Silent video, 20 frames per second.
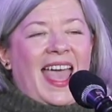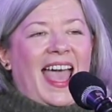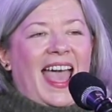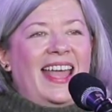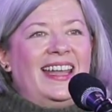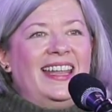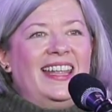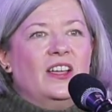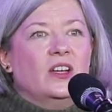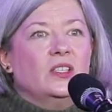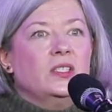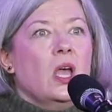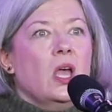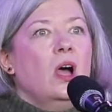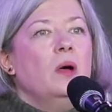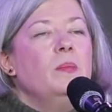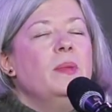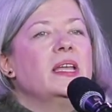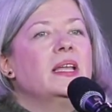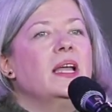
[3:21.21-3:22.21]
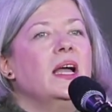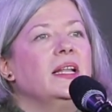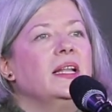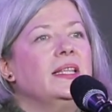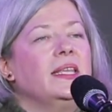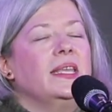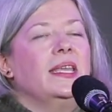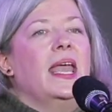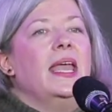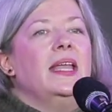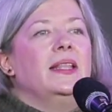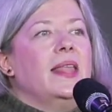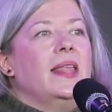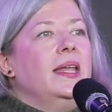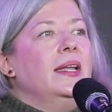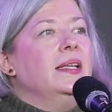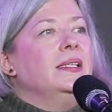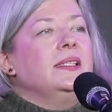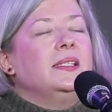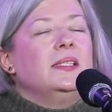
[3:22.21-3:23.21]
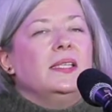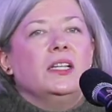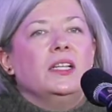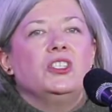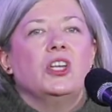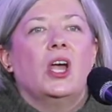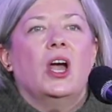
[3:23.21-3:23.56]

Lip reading: and he goes, oh my God, Kate, that is such